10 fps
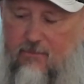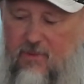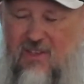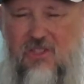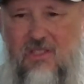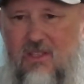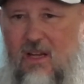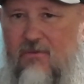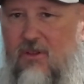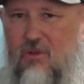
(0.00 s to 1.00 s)
there's
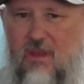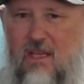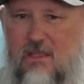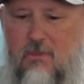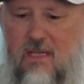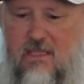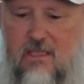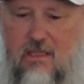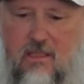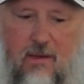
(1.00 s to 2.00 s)
a few things
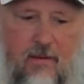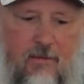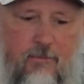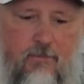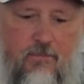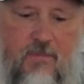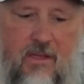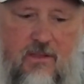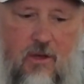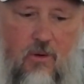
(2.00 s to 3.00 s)
missing.
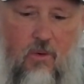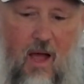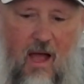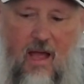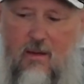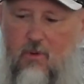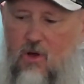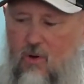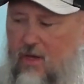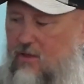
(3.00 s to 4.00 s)
So I am
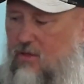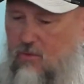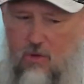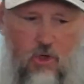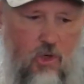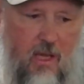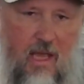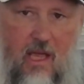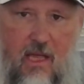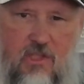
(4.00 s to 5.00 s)
going to look
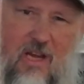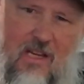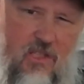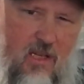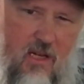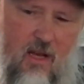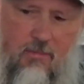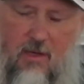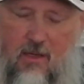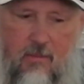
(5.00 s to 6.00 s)
at changing it
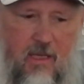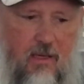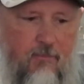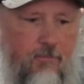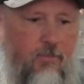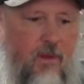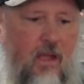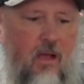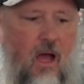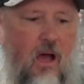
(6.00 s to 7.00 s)
up a little bit.
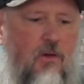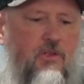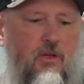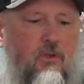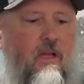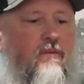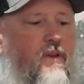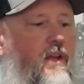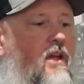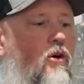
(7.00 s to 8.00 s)
I also did a
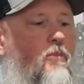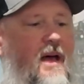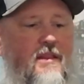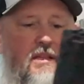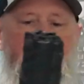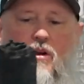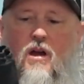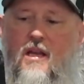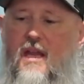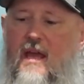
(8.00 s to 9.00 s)
video about this
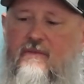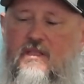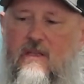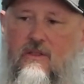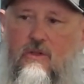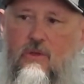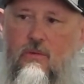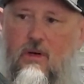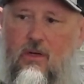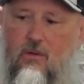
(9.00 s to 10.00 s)
Harley Davidson
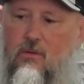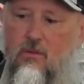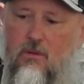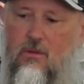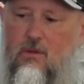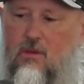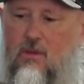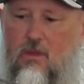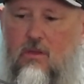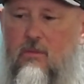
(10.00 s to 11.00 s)
tool roll.
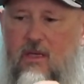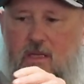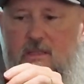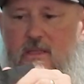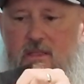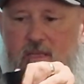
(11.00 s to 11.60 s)
It doesn't